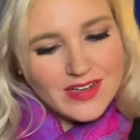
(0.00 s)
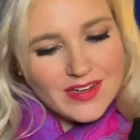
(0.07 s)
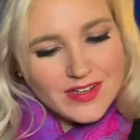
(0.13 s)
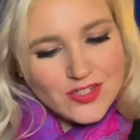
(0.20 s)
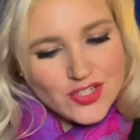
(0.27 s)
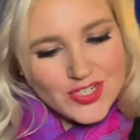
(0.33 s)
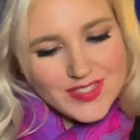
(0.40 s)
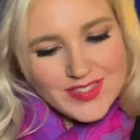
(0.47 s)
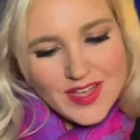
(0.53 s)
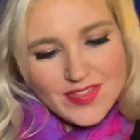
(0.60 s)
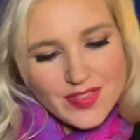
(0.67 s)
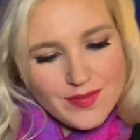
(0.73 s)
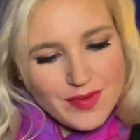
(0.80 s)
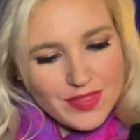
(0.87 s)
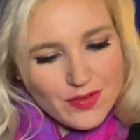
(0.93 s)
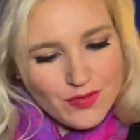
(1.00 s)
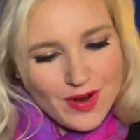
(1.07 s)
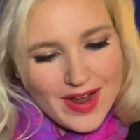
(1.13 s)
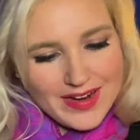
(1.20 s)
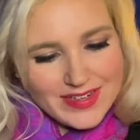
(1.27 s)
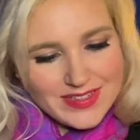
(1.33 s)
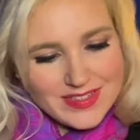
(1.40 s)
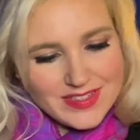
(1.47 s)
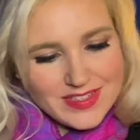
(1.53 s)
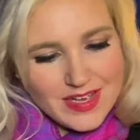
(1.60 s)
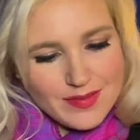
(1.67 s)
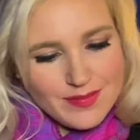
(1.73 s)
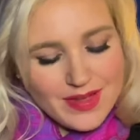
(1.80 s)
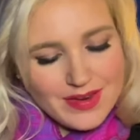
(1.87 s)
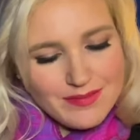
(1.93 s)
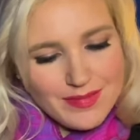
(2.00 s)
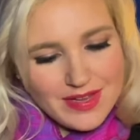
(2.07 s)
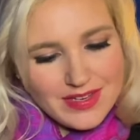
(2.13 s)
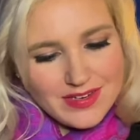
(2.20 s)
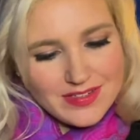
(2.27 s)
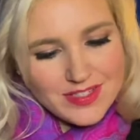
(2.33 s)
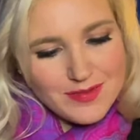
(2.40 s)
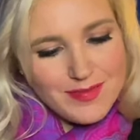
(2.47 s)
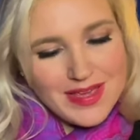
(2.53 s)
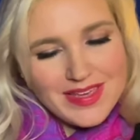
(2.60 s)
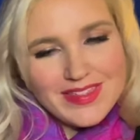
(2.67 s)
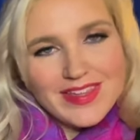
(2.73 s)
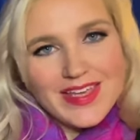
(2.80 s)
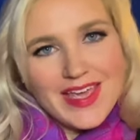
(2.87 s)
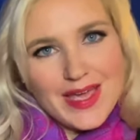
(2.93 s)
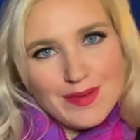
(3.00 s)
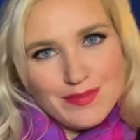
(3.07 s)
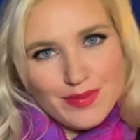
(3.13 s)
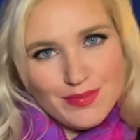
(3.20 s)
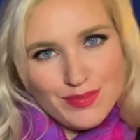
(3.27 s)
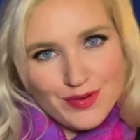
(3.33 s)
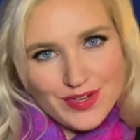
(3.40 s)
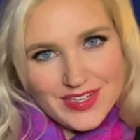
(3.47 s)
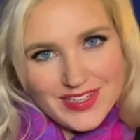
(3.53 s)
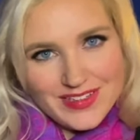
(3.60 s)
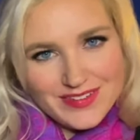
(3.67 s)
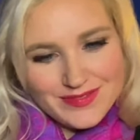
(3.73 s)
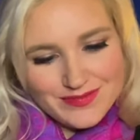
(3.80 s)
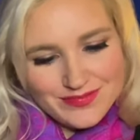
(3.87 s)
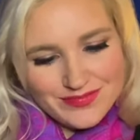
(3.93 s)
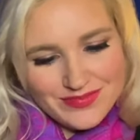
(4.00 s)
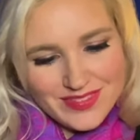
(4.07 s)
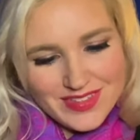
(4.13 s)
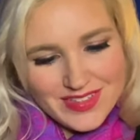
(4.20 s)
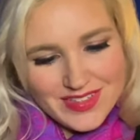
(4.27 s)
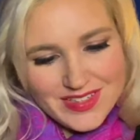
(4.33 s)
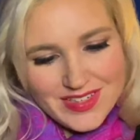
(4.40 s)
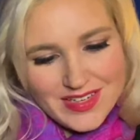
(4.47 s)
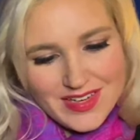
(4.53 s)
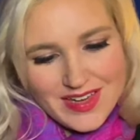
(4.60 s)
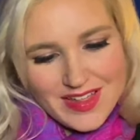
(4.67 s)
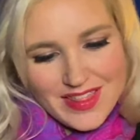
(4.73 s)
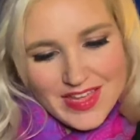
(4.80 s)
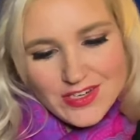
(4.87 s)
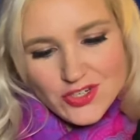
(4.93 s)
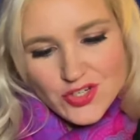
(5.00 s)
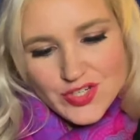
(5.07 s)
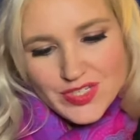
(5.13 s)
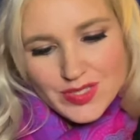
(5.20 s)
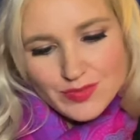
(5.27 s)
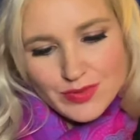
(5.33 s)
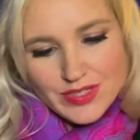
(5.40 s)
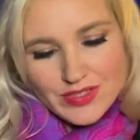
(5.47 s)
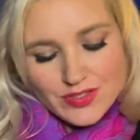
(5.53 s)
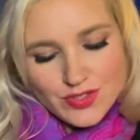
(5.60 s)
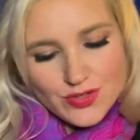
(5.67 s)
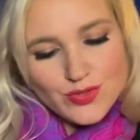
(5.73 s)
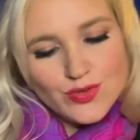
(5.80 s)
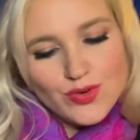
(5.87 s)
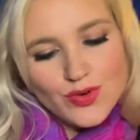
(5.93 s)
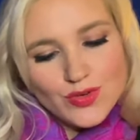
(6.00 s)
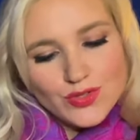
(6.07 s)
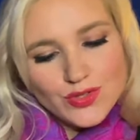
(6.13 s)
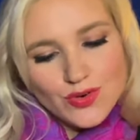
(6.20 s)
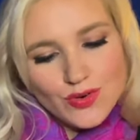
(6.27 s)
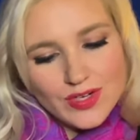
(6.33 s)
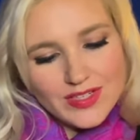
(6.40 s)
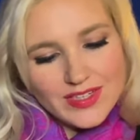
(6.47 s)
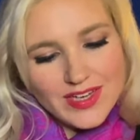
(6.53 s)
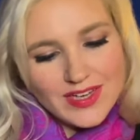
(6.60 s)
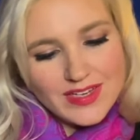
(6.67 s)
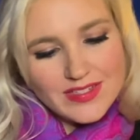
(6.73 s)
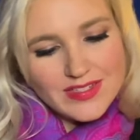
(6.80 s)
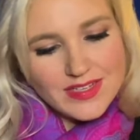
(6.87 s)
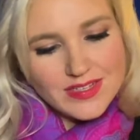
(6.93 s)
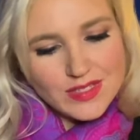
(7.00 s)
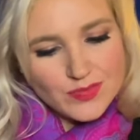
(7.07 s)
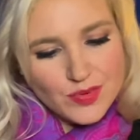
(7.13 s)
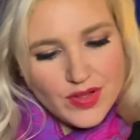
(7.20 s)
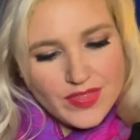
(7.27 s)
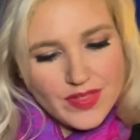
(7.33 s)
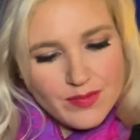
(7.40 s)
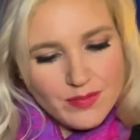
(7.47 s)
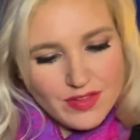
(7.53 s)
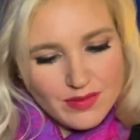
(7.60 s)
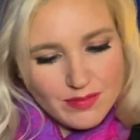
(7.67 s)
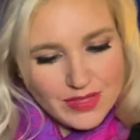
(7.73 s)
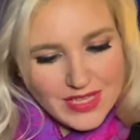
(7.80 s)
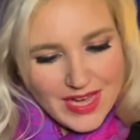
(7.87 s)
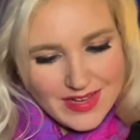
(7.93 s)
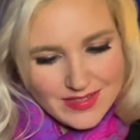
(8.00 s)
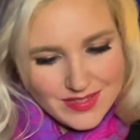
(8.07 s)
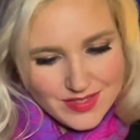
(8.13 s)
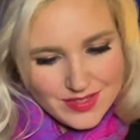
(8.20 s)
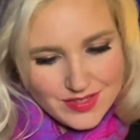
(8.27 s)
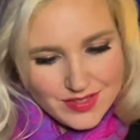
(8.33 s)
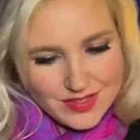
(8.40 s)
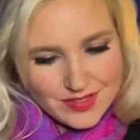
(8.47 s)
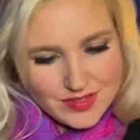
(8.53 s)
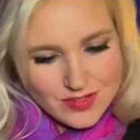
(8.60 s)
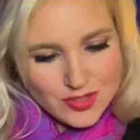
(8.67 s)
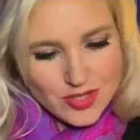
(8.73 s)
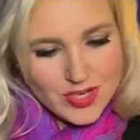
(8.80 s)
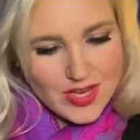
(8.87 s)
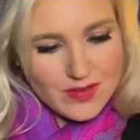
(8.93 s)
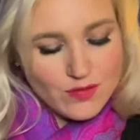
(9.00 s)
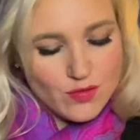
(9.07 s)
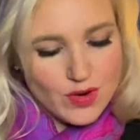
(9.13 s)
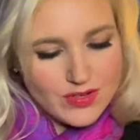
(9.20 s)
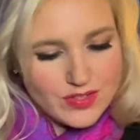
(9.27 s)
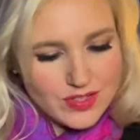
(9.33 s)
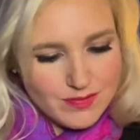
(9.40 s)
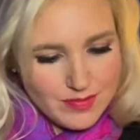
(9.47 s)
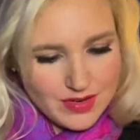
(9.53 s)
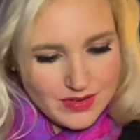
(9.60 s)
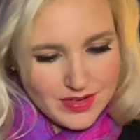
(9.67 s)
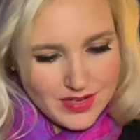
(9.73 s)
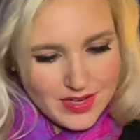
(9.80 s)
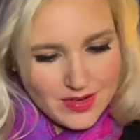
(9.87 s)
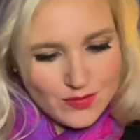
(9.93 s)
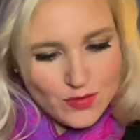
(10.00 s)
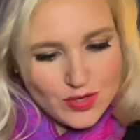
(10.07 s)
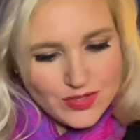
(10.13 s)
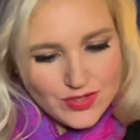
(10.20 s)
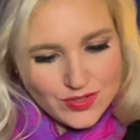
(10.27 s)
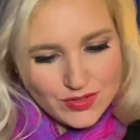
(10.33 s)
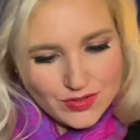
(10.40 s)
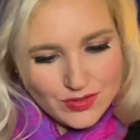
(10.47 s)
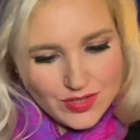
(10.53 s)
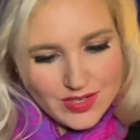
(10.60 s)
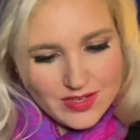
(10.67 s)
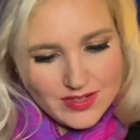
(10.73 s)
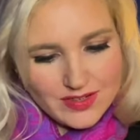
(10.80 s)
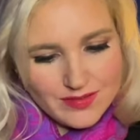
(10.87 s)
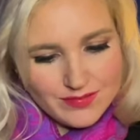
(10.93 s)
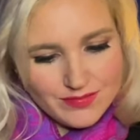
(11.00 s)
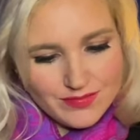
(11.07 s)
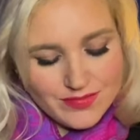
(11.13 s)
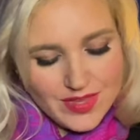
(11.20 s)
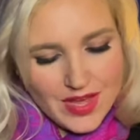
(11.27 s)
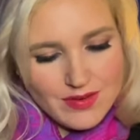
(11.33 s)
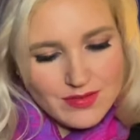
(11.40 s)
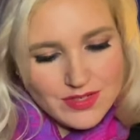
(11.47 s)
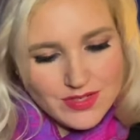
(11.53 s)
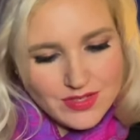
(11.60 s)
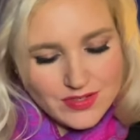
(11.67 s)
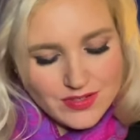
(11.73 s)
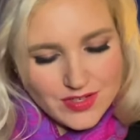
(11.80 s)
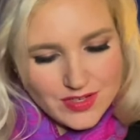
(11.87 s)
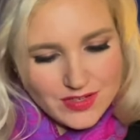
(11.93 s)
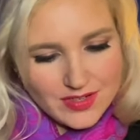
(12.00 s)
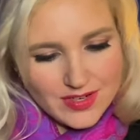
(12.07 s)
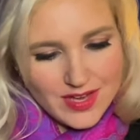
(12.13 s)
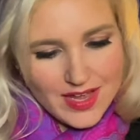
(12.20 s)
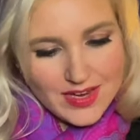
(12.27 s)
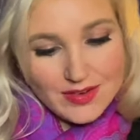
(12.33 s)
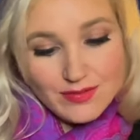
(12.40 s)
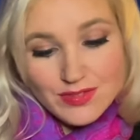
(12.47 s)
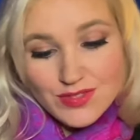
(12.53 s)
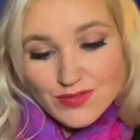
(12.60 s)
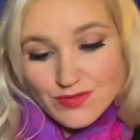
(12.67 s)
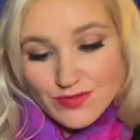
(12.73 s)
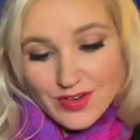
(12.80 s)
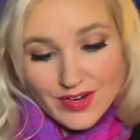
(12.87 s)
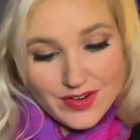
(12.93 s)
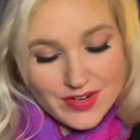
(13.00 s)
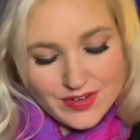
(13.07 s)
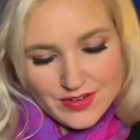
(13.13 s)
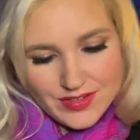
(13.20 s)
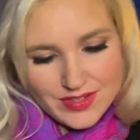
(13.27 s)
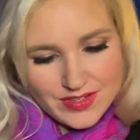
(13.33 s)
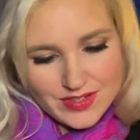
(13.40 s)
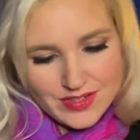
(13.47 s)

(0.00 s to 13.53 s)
She set them on the wagon step and to make the camp pretty. Then she split two cold corn cakes and spread them with molasses. She gave one to Mary and one to Laura. That was their dinner, and it was very good.